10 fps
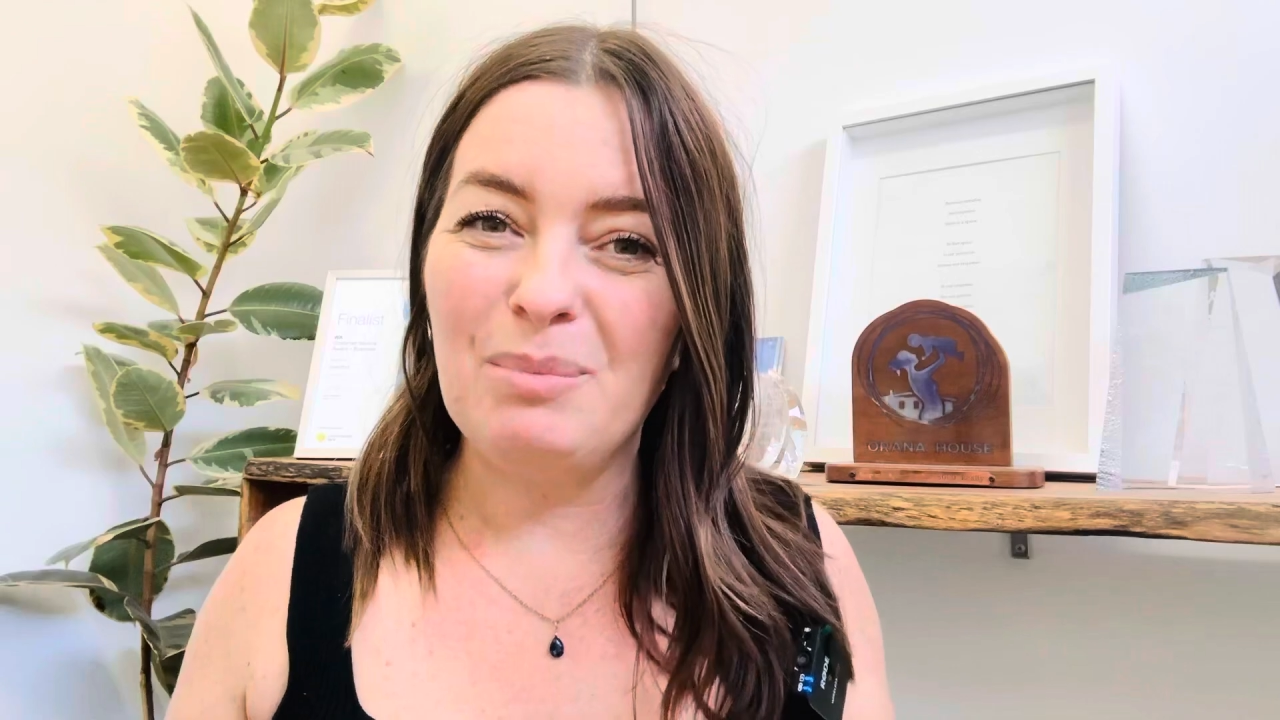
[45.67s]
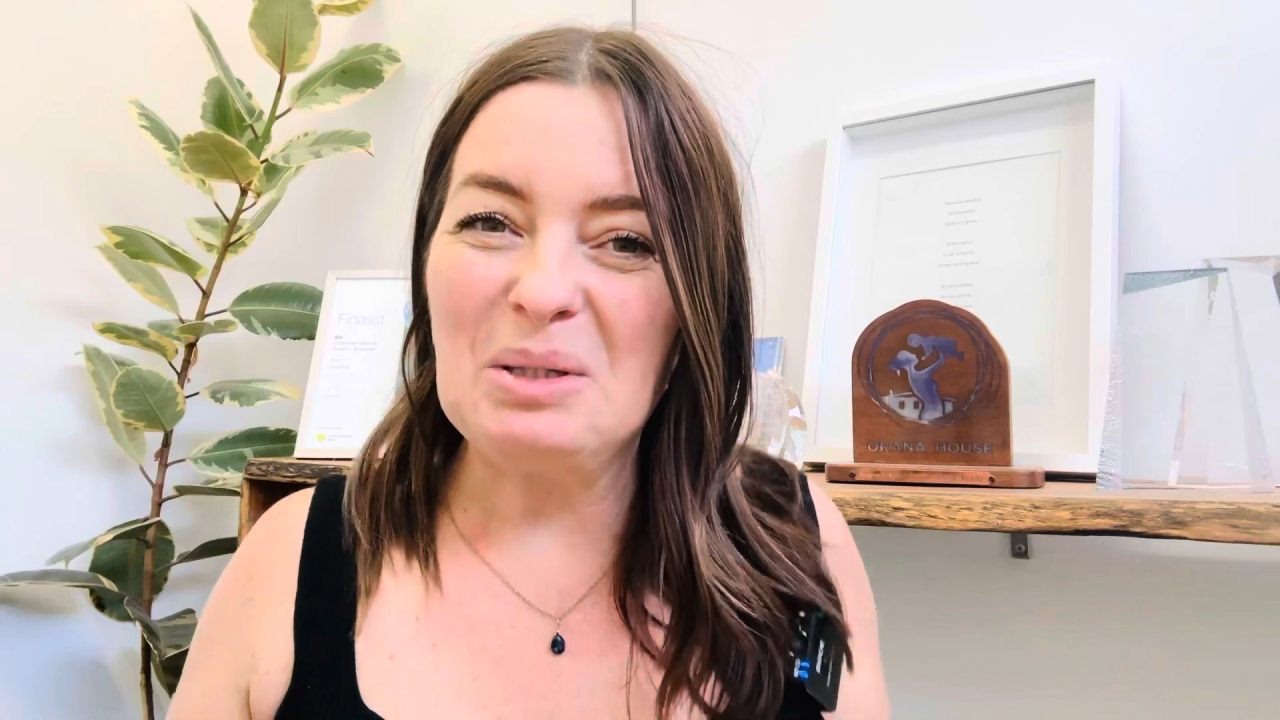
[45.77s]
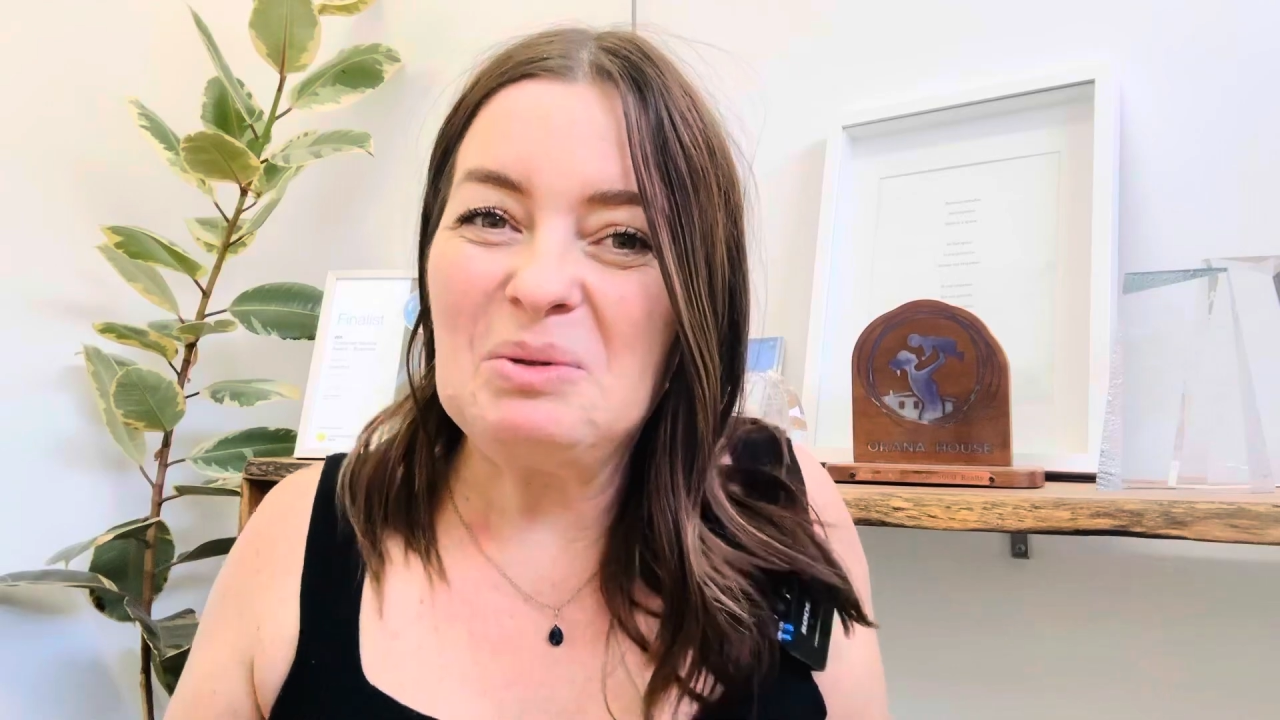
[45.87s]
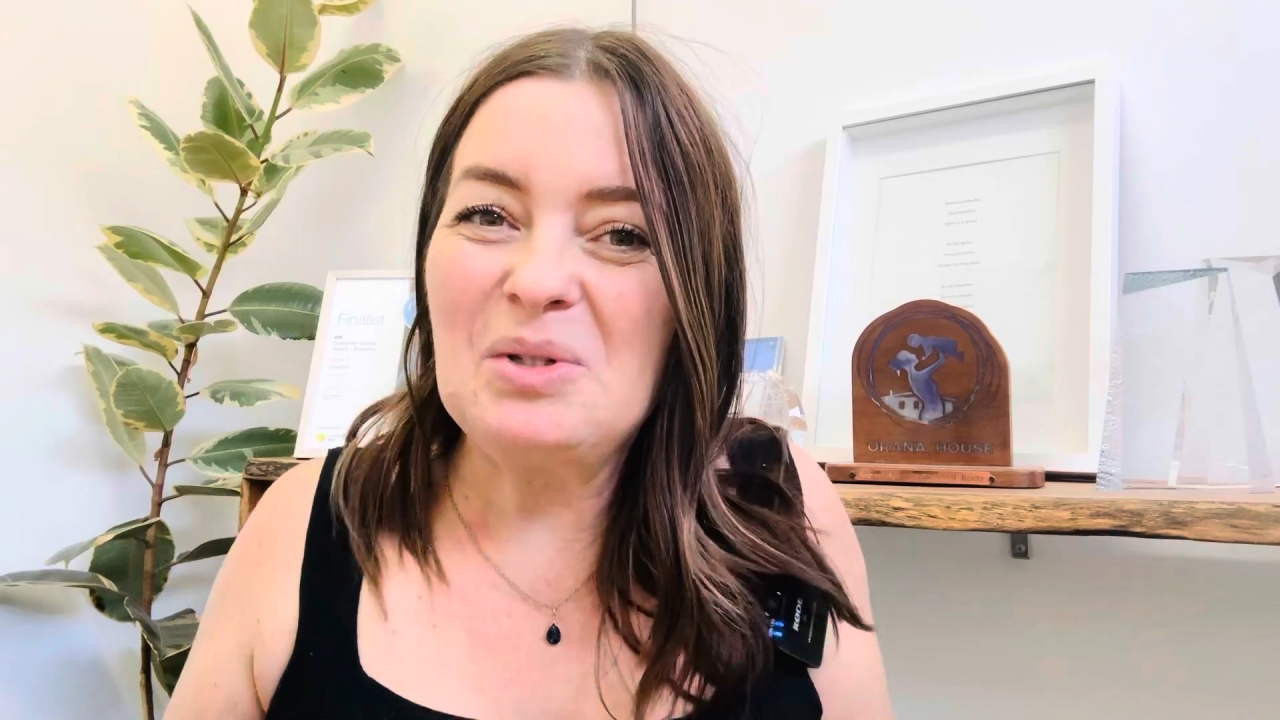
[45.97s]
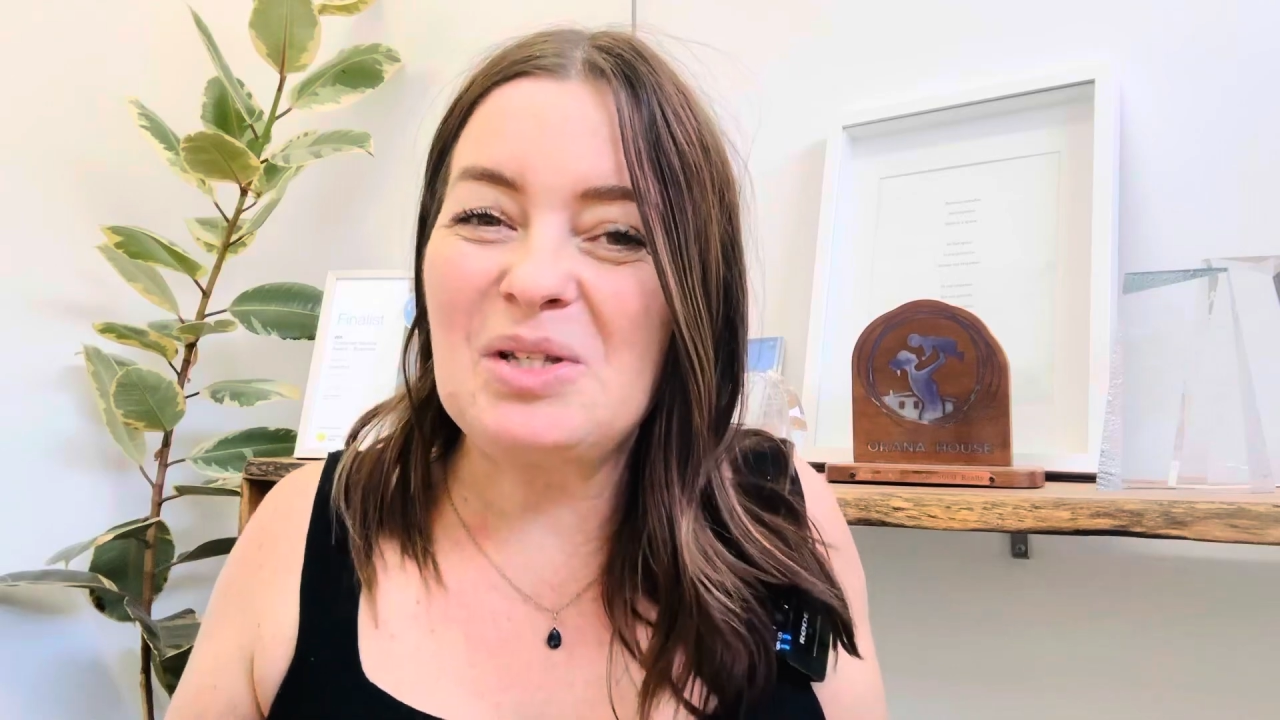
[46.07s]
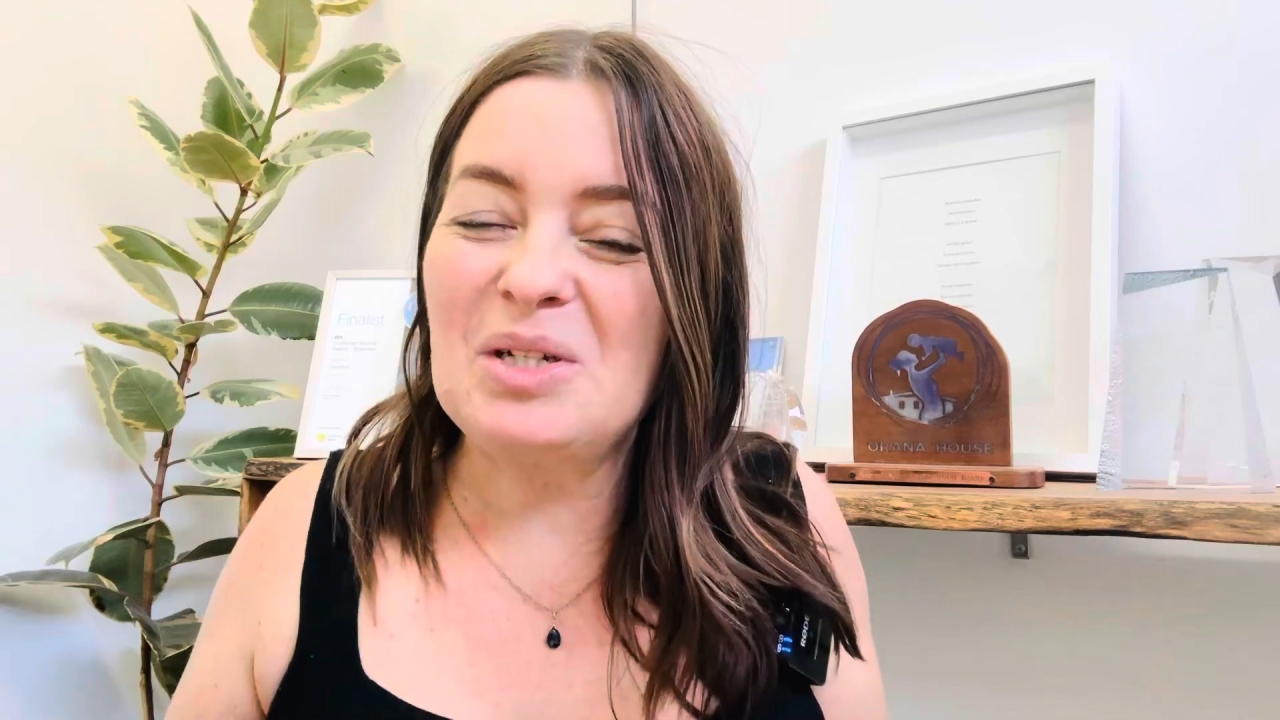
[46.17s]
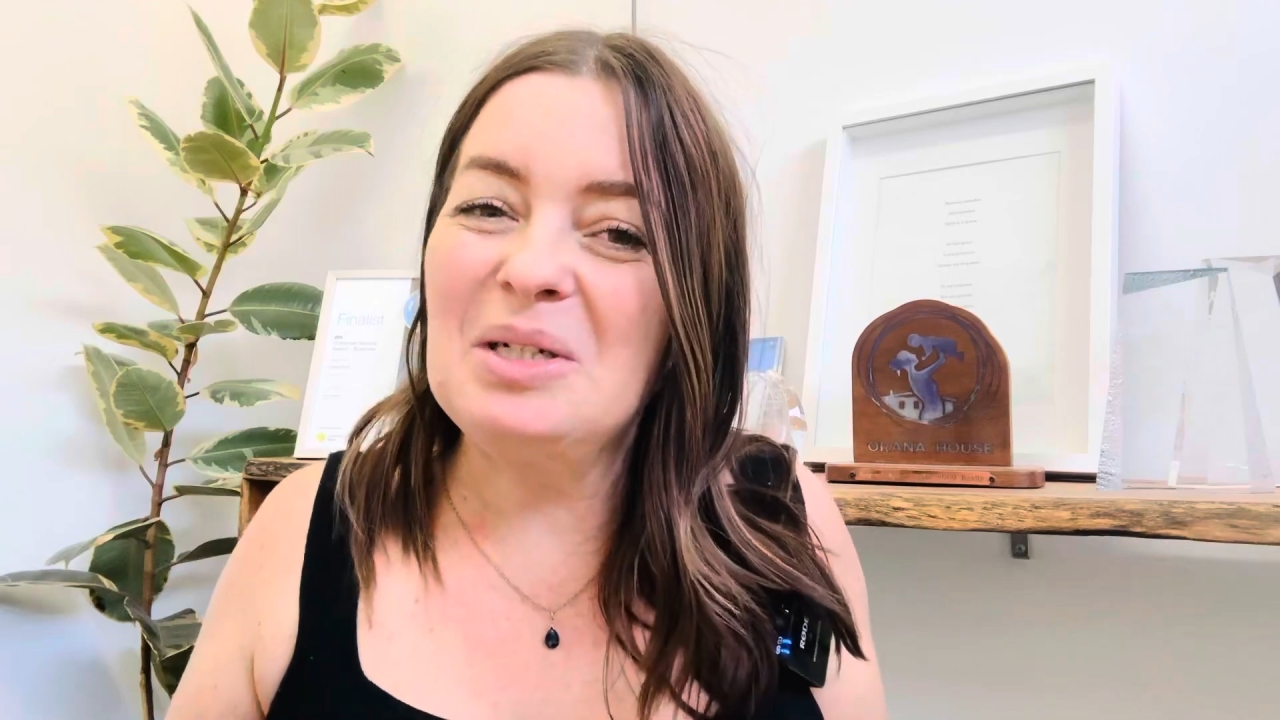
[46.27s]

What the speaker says: but also